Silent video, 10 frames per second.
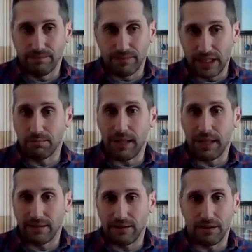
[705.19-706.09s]
sales
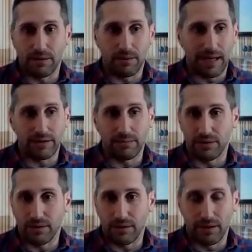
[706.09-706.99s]
plateau,
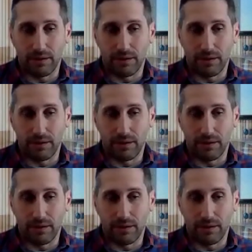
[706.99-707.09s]
attribution,